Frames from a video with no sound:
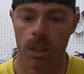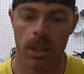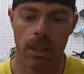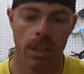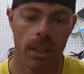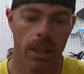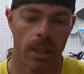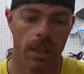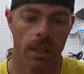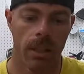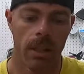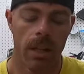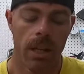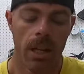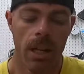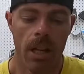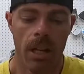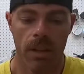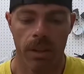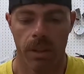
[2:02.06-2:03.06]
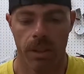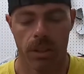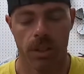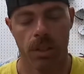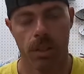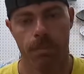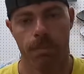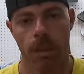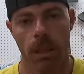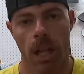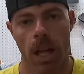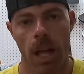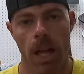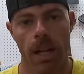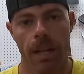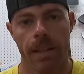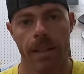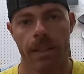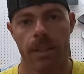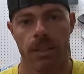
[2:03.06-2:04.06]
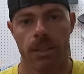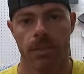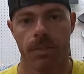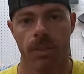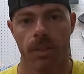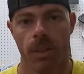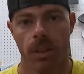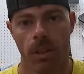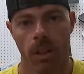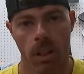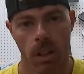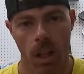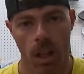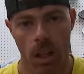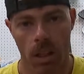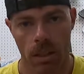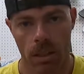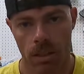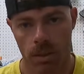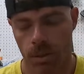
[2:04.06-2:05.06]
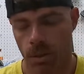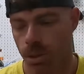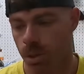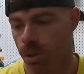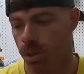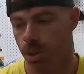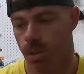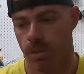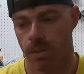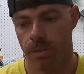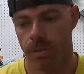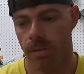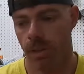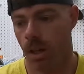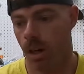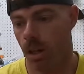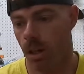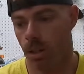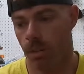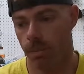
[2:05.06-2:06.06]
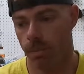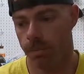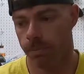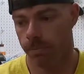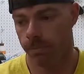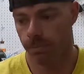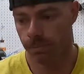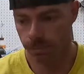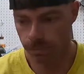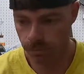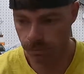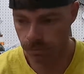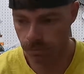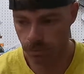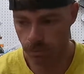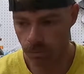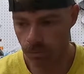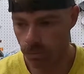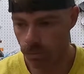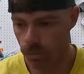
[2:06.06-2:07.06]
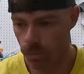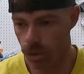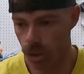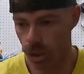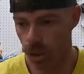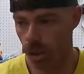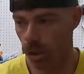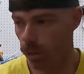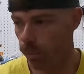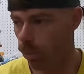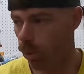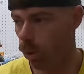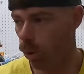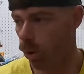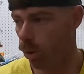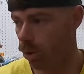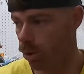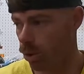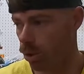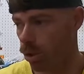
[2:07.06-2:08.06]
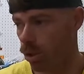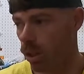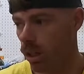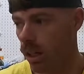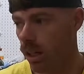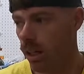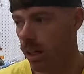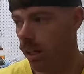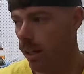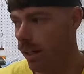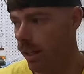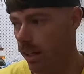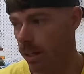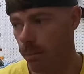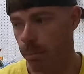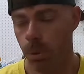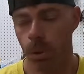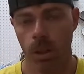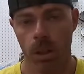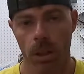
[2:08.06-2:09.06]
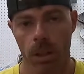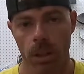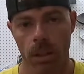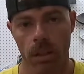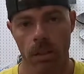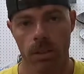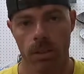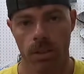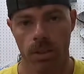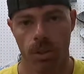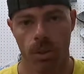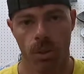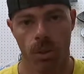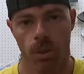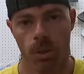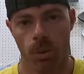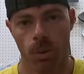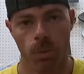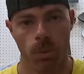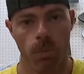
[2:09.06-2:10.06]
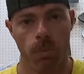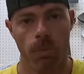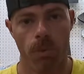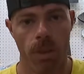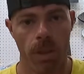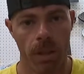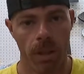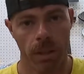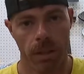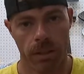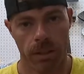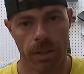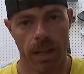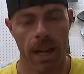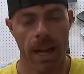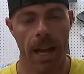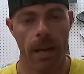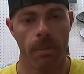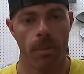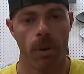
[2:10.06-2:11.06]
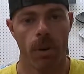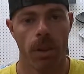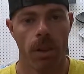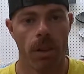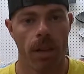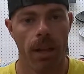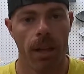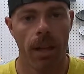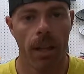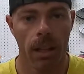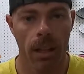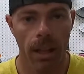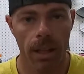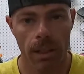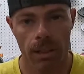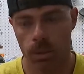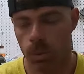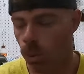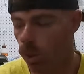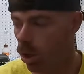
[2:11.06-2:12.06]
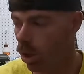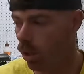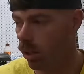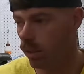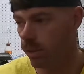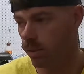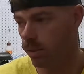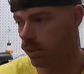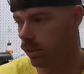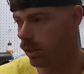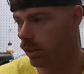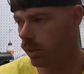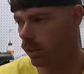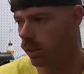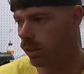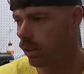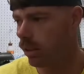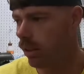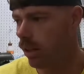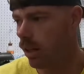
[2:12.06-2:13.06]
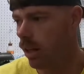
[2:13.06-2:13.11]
and then the splines for the clutch from Porsche input to the diameter the LS wants. And